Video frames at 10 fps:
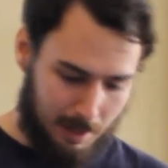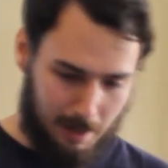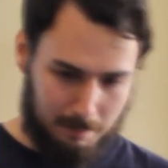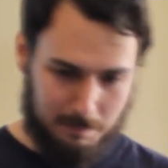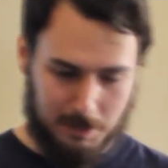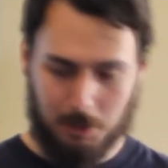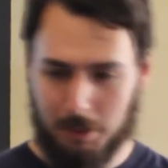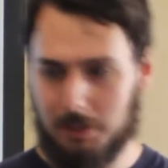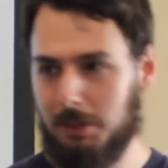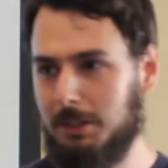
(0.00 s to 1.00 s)
Um, so
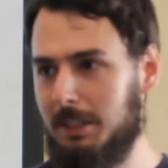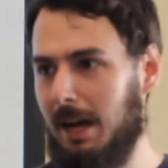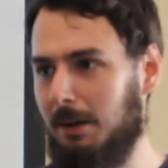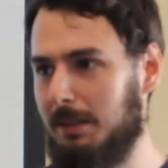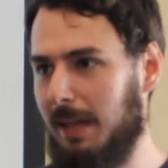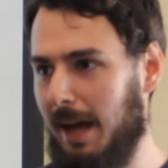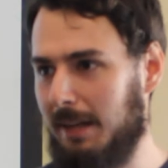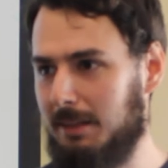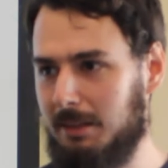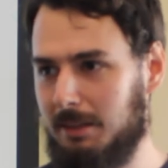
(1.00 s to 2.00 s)
it turns out
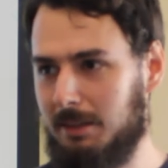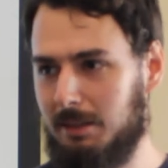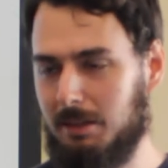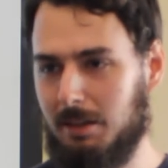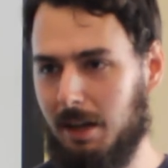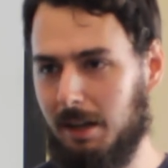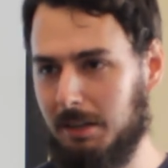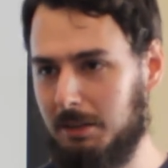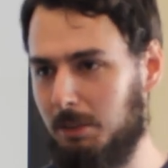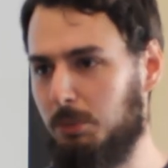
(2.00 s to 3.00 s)
that
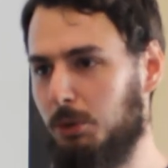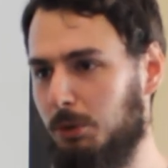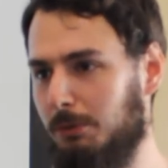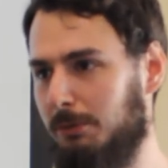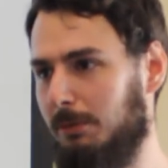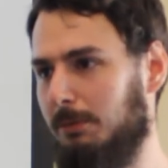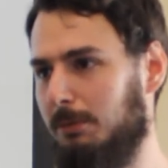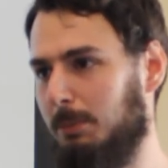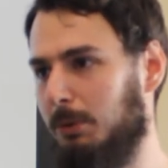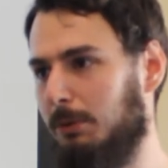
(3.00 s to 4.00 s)
the, the proof
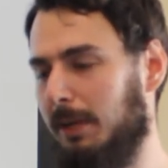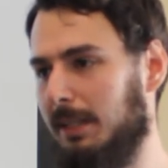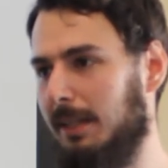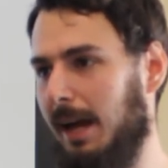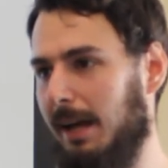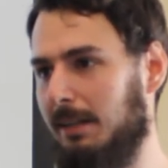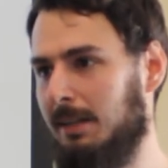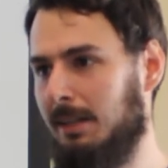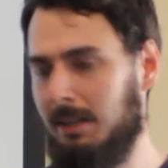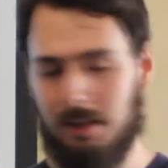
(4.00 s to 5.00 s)
for proving that
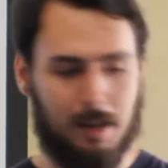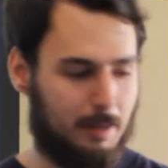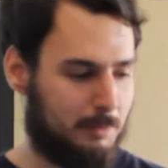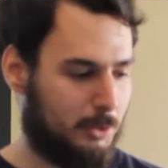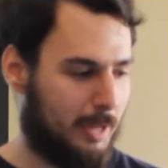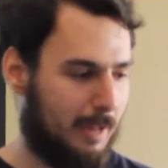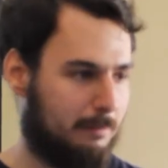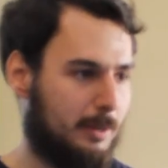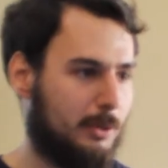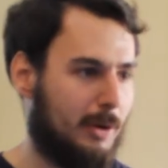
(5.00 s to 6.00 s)
um, you
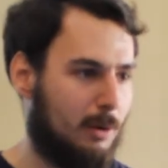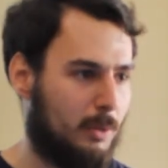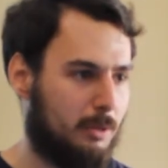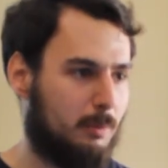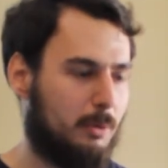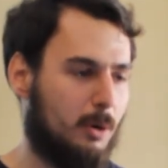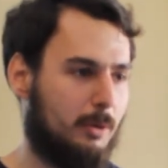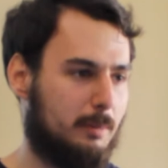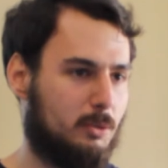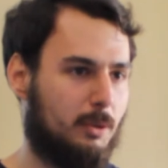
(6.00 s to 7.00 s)
can't figure out whether a
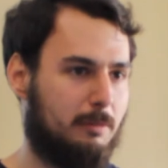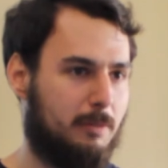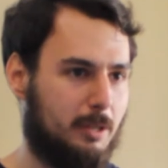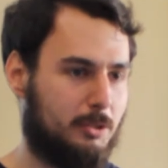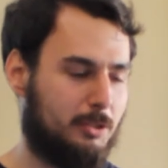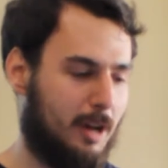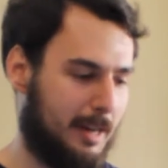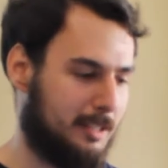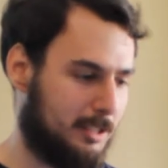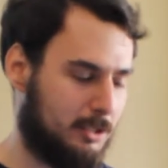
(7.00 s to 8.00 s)
program is going to finish or
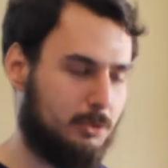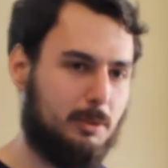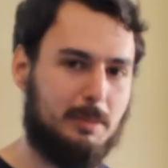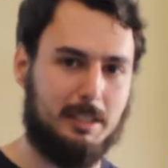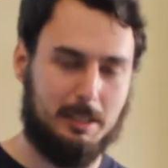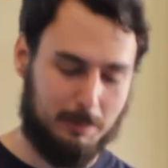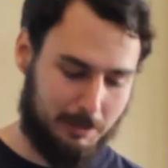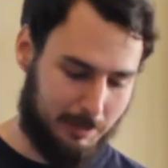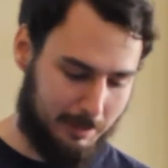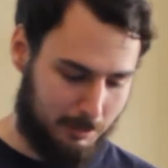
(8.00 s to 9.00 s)
not is extremely
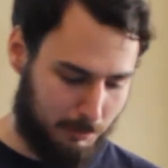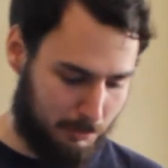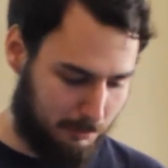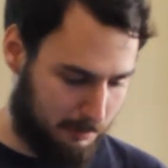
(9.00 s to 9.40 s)
similar to this proof.